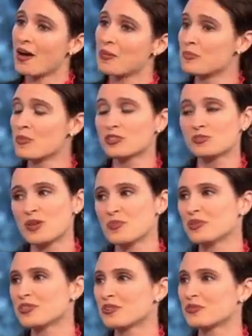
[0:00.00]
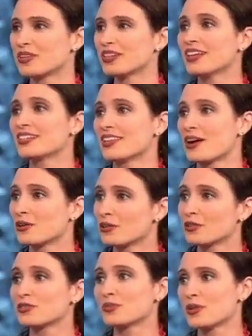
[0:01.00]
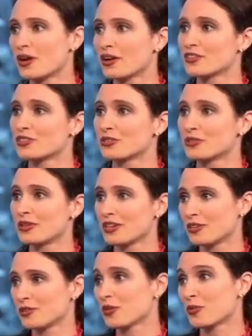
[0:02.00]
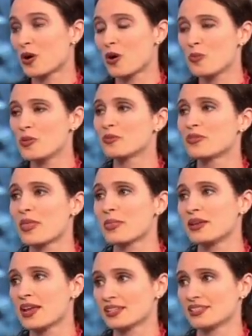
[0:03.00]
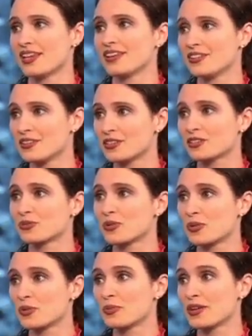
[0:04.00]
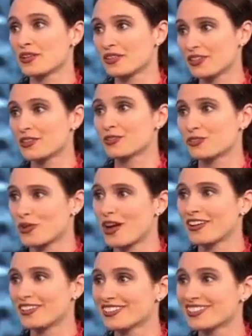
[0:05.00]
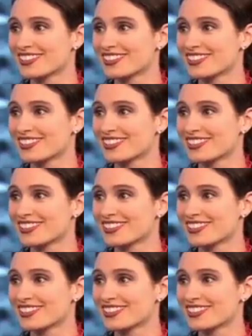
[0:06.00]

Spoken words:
Most people don't realize how close we are to a cure. We're hoping within the next 10 years we will be at clinical trials.